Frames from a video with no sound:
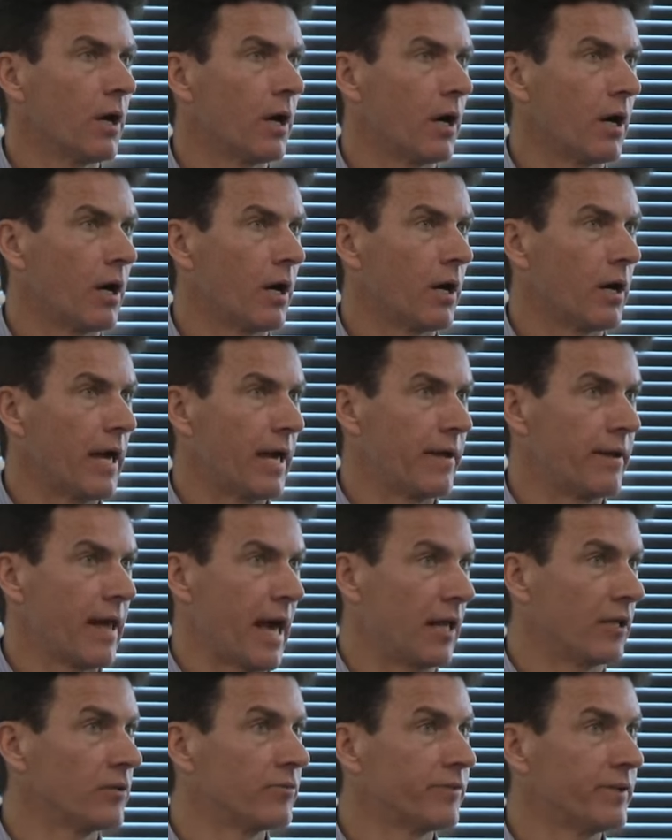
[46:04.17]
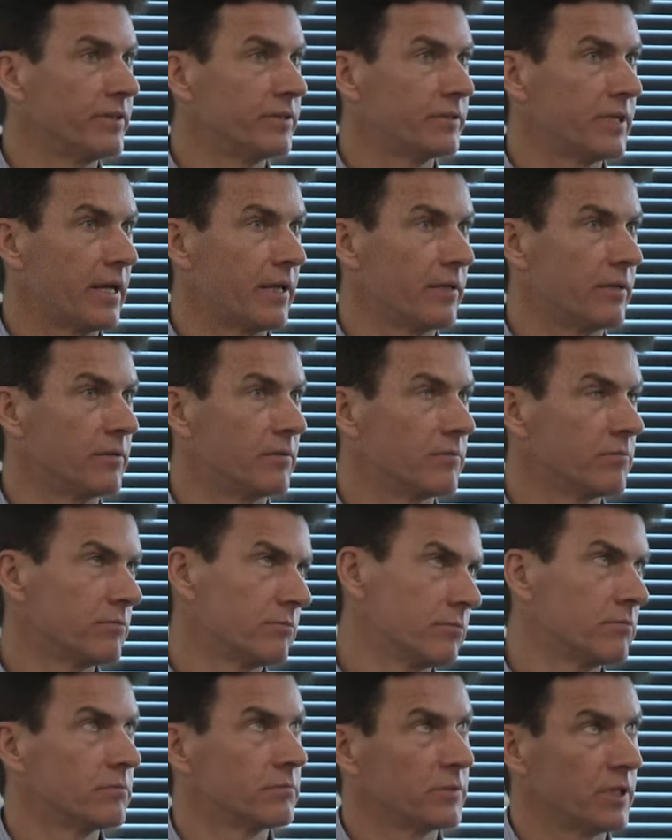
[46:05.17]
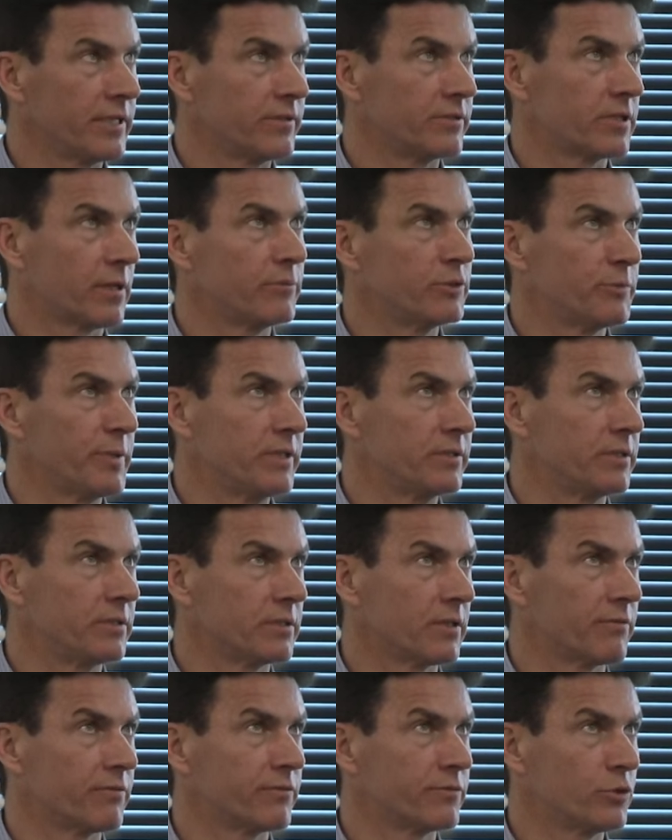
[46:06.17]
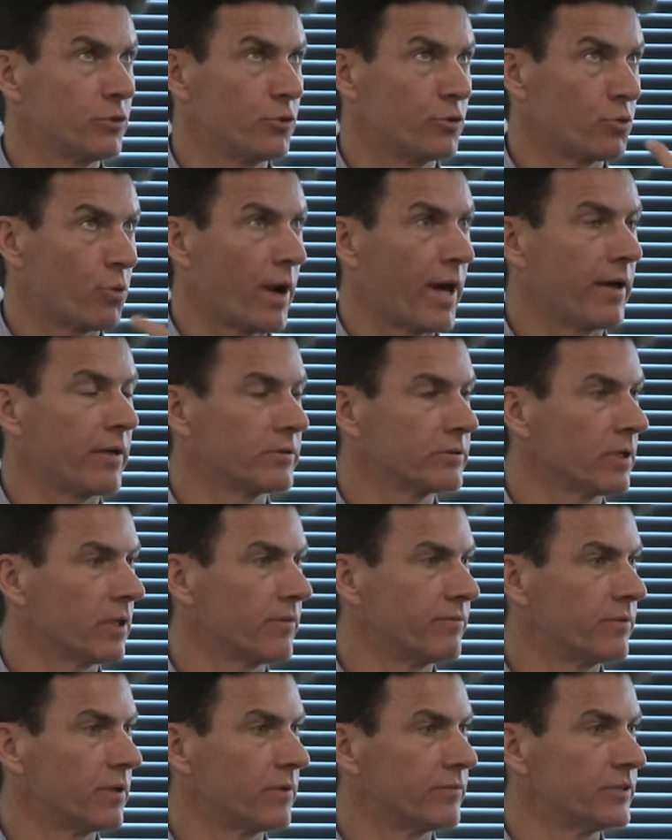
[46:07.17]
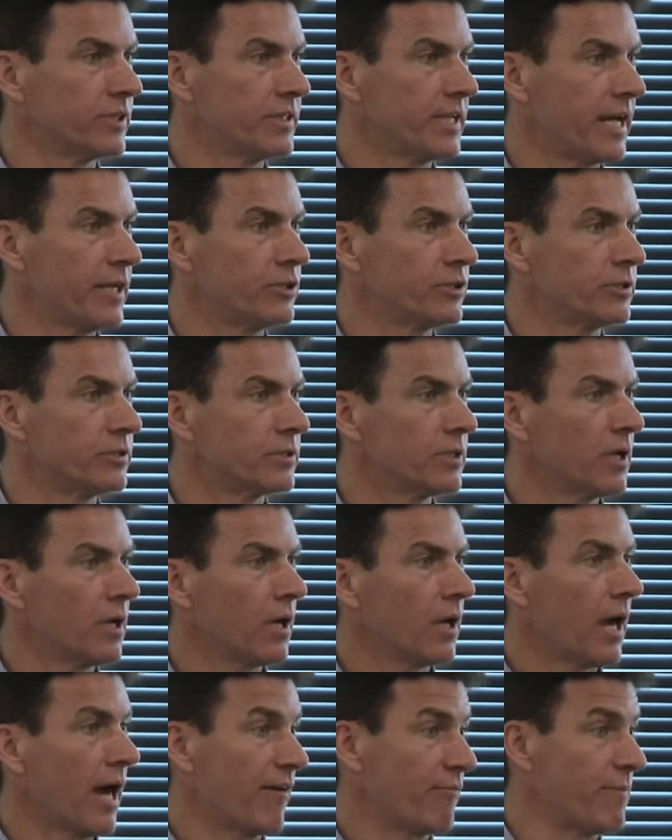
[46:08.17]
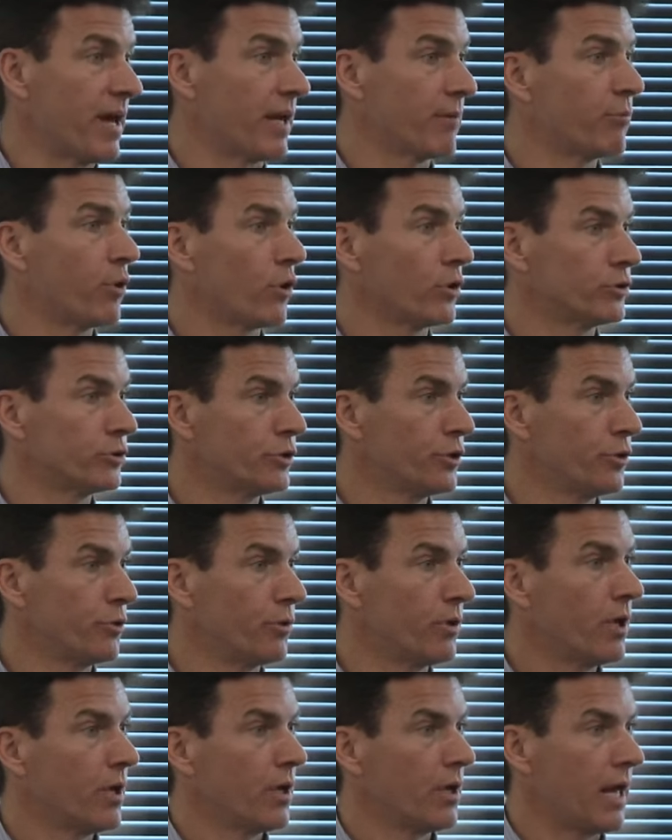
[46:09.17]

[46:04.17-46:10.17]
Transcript: Uh, and elephants, and at least some species of toothed whales, of, of cetaceans, have menopause too.